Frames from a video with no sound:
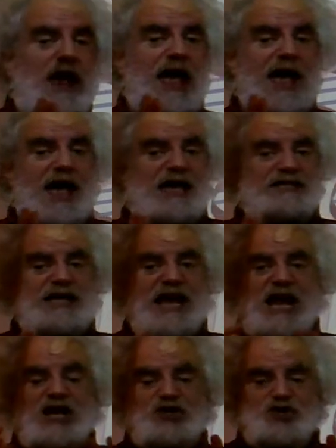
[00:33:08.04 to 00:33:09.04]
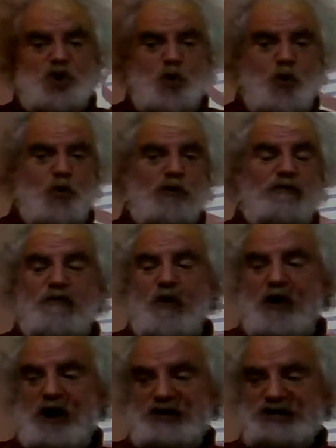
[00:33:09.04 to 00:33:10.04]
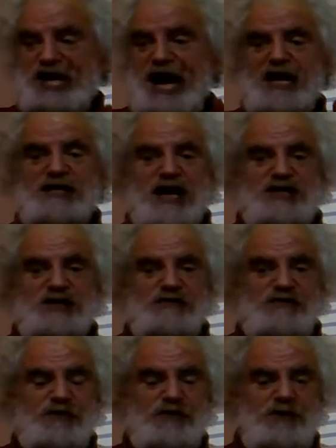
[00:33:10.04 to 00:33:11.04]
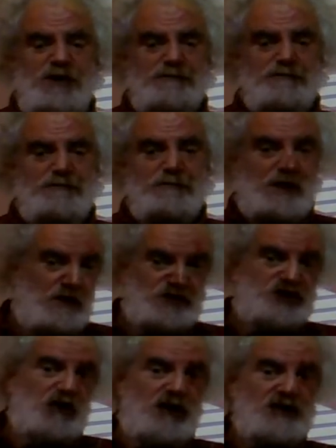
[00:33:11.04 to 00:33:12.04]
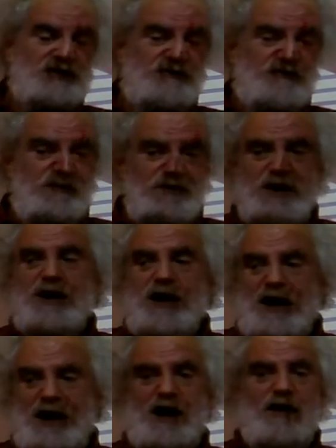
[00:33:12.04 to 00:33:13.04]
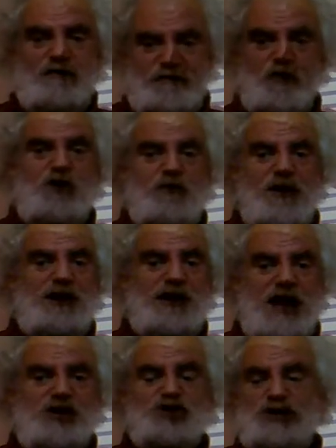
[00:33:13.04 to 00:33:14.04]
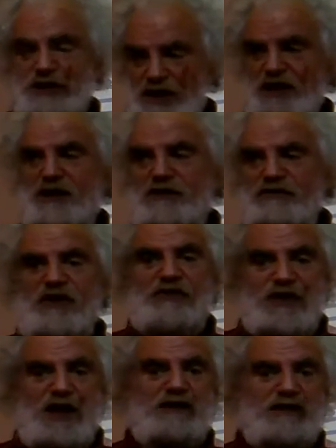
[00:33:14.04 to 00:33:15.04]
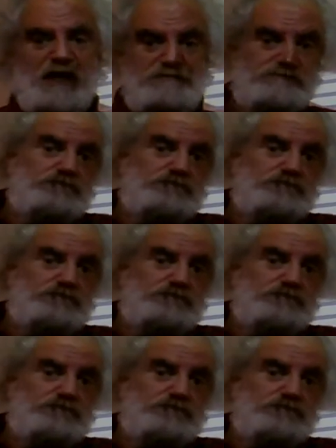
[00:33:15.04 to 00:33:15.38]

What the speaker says: as a tool for sanitizing food or sterilizing food, food irradiation is a thing that,